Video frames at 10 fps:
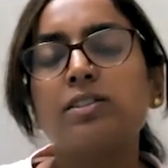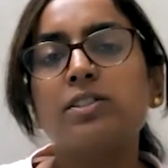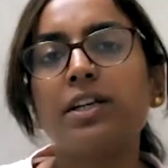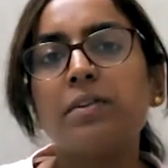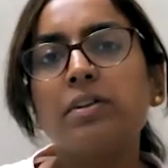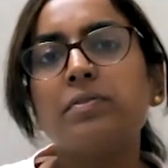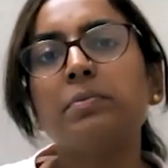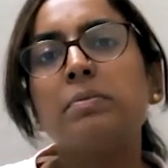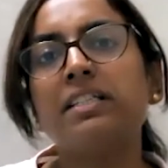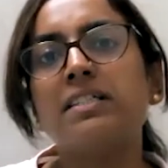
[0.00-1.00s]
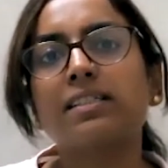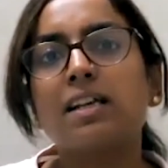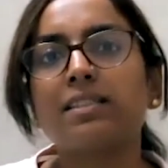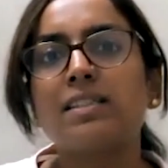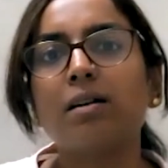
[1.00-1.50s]
Today we will be
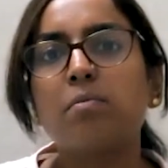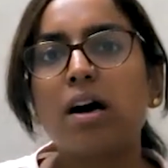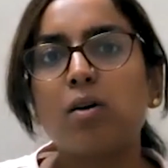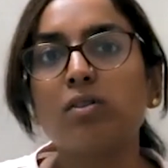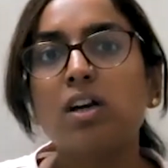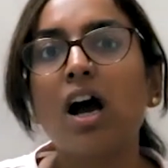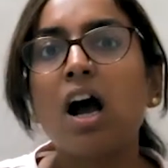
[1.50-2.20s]
discussing about